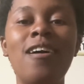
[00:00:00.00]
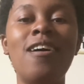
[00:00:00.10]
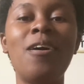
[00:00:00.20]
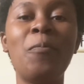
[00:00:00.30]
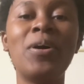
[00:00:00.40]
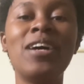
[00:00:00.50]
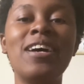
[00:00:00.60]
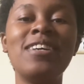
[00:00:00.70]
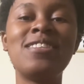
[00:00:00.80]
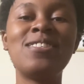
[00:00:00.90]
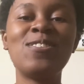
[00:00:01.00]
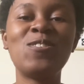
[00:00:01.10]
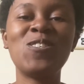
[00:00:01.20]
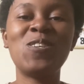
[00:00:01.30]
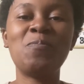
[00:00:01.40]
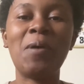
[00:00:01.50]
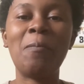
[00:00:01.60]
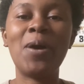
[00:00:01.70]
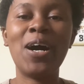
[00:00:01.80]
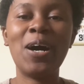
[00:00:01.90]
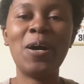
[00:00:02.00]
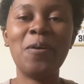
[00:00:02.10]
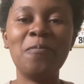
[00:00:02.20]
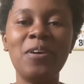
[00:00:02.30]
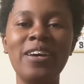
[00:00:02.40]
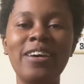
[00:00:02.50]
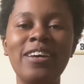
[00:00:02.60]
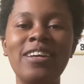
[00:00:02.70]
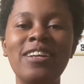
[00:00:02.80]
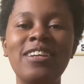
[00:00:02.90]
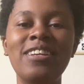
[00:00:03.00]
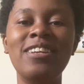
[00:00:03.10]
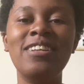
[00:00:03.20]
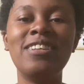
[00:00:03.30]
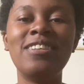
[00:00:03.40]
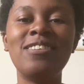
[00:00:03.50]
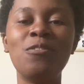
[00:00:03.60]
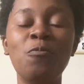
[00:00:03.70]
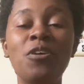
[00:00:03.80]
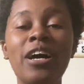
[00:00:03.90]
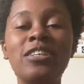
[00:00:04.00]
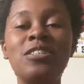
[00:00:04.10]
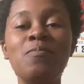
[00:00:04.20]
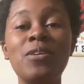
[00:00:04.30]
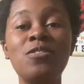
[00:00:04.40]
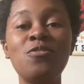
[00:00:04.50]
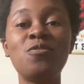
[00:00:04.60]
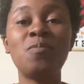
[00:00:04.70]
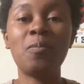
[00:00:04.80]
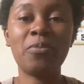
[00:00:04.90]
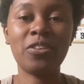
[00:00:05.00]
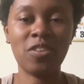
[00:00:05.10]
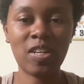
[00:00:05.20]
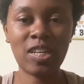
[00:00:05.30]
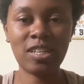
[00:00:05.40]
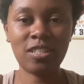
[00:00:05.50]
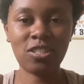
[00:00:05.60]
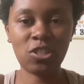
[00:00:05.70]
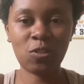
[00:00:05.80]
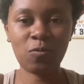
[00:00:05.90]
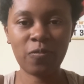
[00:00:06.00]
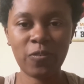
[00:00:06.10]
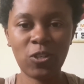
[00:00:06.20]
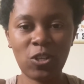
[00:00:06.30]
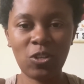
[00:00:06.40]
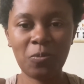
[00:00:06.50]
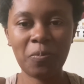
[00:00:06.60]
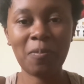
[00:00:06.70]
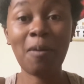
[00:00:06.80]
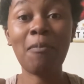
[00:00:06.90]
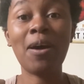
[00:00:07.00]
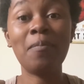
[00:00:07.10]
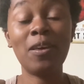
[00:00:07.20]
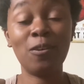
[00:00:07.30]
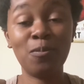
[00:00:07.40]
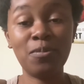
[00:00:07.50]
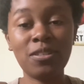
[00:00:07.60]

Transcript: my sister and my mom, and well, actually my sister and my brother, they did the gender reveal, but my mom helped.